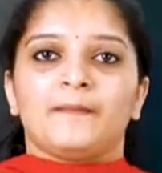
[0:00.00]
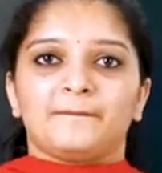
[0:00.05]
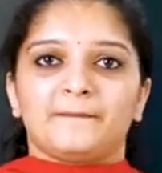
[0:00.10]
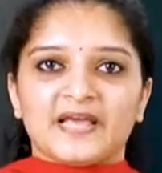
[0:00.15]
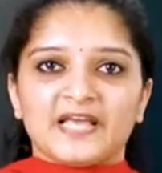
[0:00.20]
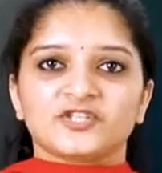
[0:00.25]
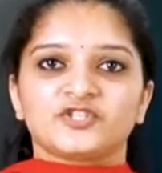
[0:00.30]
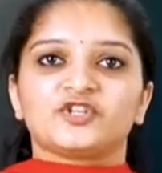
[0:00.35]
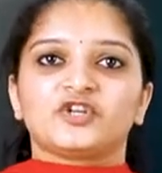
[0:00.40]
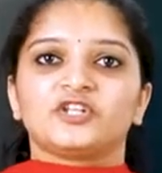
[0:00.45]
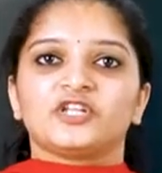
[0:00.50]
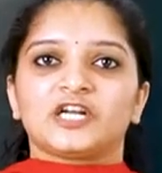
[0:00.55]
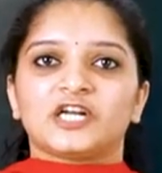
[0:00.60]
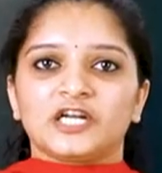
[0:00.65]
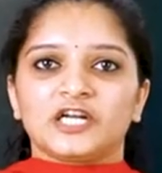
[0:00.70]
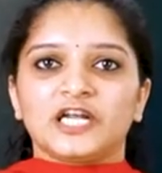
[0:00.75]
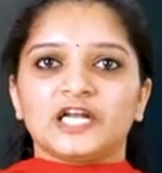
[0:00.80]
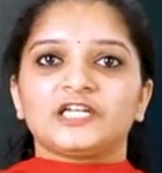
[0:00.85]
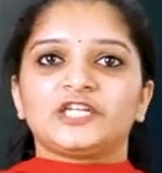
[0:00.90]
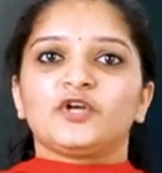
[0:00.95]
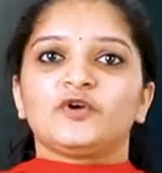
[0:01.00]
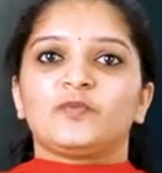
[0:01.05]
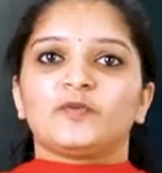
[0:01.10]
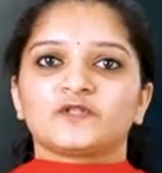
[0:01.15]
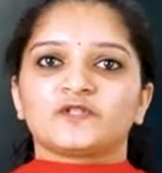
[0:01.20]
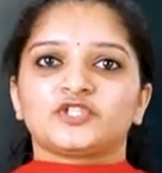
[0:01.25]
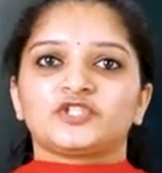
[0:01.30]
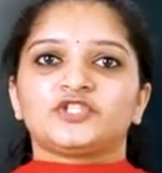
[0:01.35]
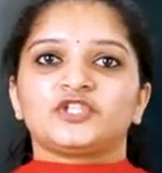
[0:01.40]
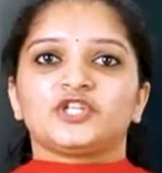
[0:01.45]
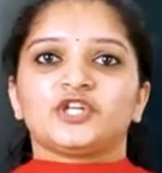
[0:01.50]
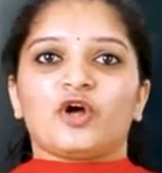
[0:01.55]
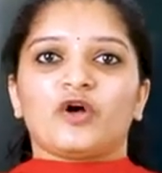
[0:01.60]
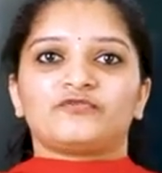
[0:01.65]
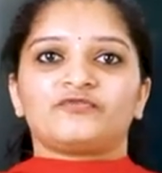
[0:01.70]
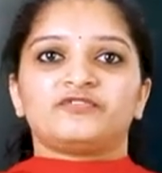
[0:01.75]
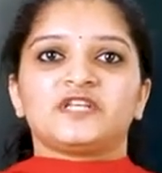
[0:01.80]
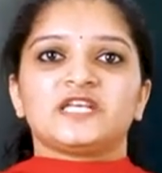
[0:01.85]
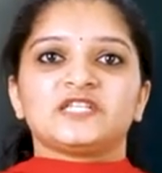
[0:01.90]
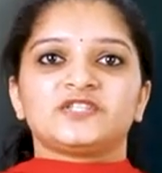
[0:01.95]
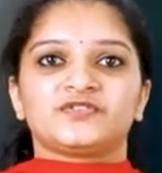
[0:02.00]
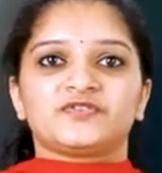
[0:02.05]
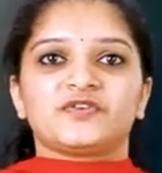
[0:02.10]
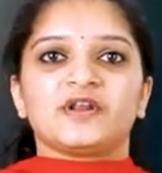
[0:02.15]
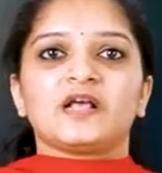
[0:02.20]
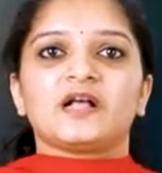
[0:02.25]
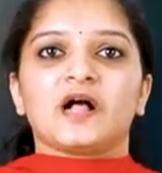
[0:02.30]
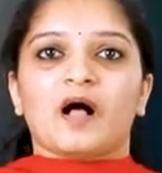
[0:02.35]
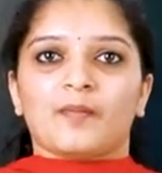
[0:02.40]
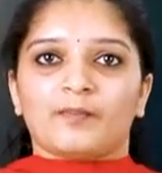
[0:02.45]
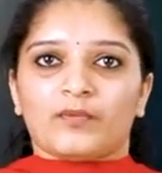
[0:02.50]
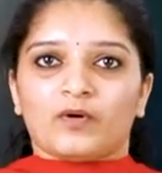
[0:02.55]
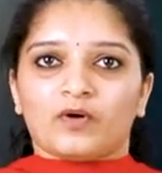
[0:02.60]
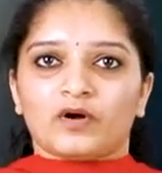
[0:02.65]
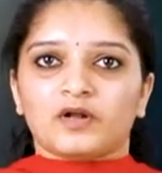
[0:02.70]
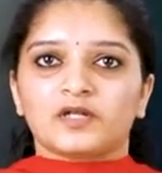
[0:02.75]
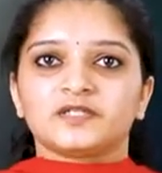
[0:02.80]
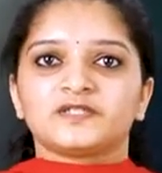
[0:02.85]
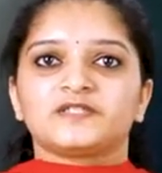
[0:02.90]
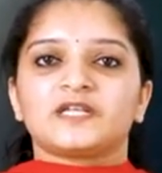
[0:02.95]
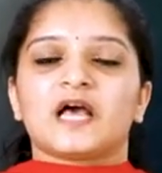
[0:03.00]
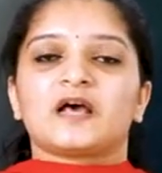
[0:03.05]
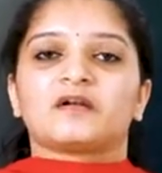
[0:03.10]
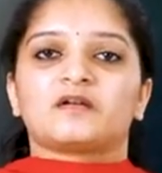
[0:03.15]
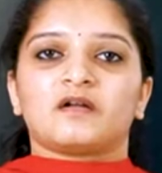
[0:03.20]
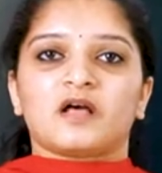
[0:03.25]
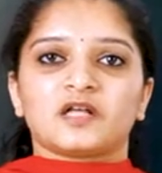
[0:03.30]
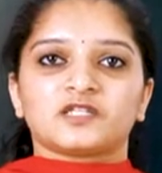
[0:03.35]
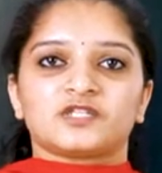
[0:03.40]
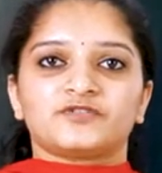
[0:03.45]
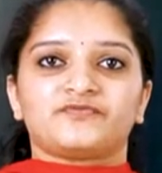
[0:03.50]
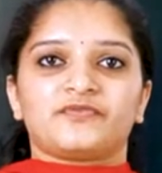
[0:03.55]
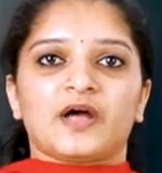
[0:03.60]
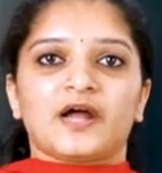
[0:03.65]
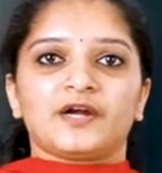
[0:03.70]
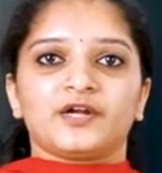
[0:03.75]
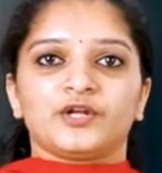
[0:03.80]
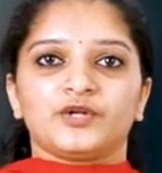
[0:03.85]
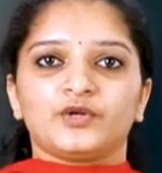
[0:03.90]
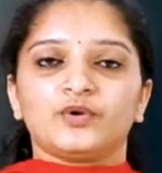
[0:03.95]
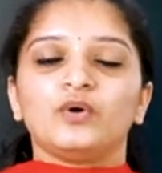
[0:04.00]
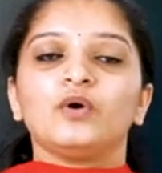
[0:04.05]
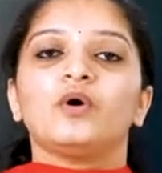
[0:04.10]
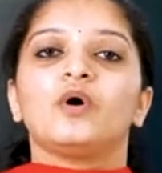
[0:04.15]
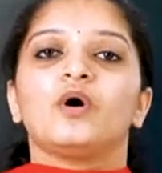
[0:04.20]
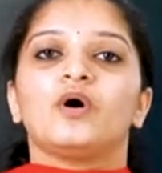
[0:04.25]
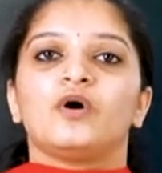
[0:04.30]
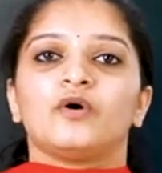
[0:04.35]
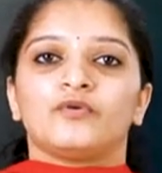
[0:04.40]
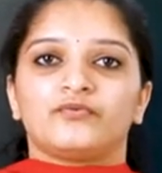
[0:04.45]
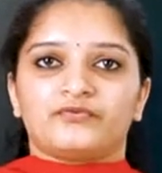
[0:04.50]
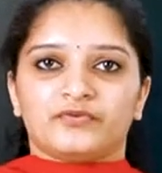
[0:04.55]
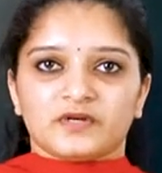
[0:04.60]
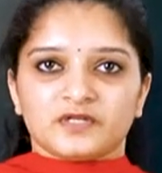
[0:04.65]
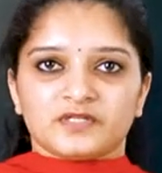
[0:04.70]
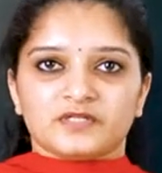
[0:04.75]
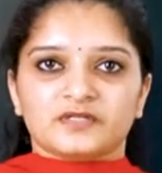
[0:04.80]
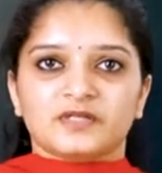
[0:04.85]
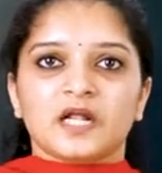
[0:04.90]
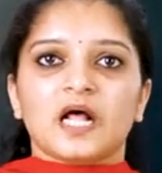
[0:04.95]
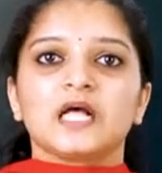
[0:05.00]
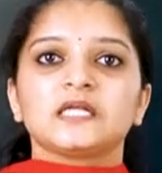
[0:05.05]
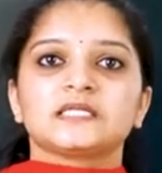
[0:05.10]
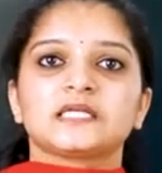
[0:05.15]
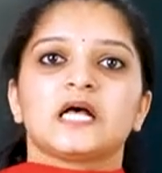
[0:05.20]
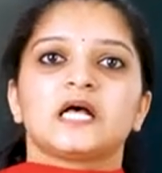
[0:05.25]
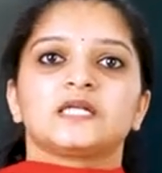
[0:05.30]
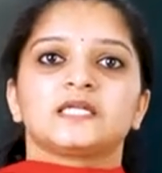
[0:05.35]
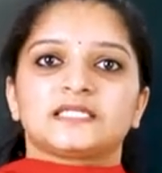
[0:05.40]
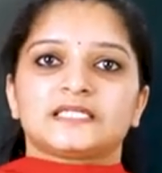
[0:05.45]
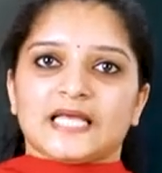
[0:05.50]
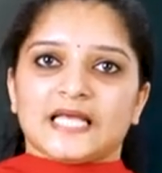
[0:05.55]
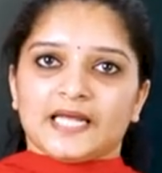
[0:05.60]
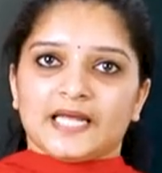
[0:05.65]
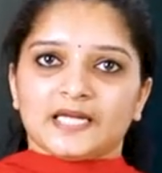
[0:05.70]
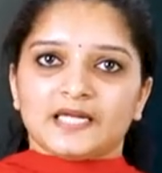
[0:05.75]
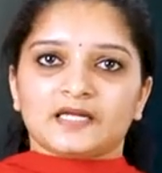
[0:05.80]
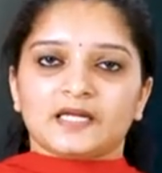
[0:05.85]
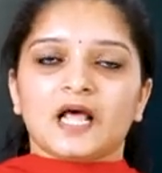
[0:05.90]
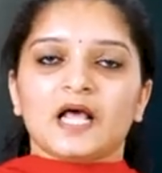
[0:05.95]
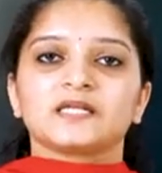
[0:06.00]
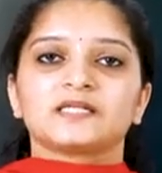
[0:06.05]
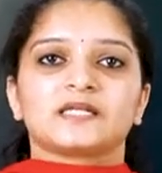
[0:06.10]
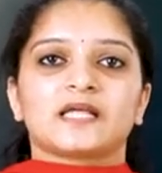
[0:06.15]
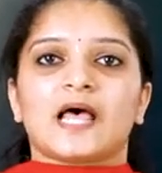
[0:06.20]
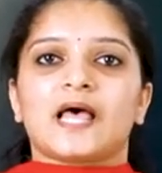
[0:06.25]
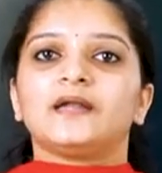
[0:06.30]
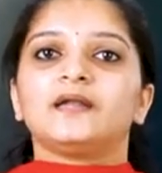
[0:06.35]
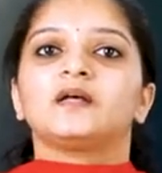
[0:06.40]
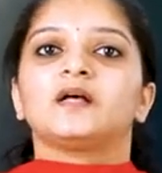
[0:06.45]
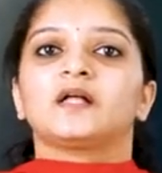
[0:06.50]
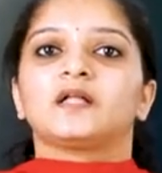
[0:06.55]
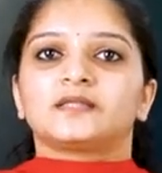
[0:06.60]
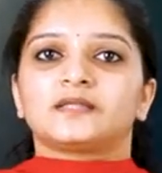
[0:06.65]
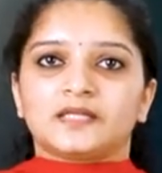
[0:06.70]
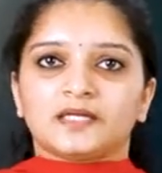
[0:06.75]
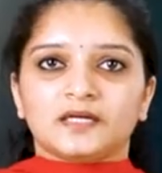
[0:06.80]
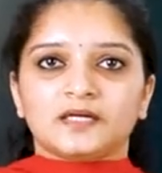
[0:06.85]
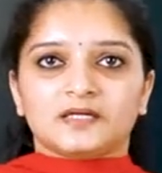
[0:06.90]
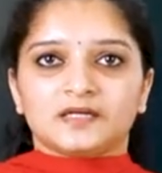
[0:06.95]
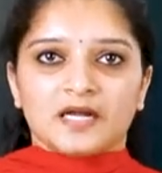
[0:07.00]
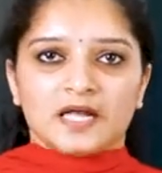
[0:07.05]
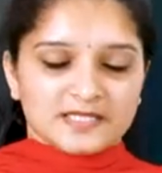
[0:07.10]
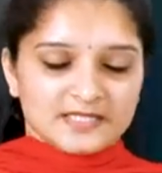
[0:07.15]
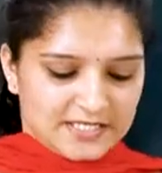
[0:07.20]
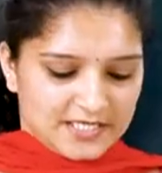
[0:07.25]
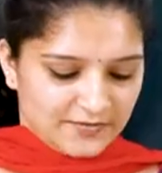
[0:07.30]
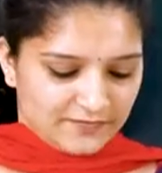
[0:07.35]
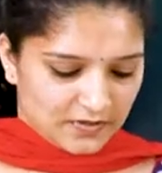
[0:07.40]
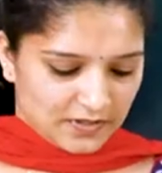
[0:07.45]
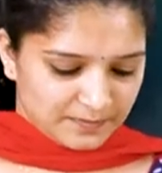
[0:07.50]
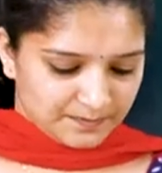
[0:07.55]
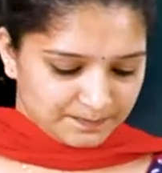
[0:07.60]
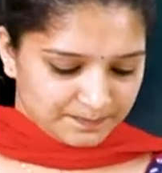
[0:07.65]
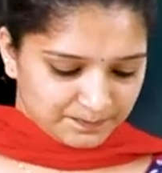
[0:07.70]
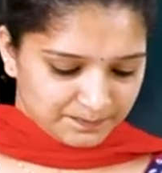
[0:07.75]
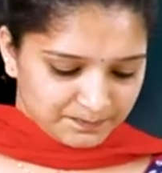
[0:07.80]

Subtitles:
Based on the relative positioning of these three components, they are classified into first class, second class and third class lever.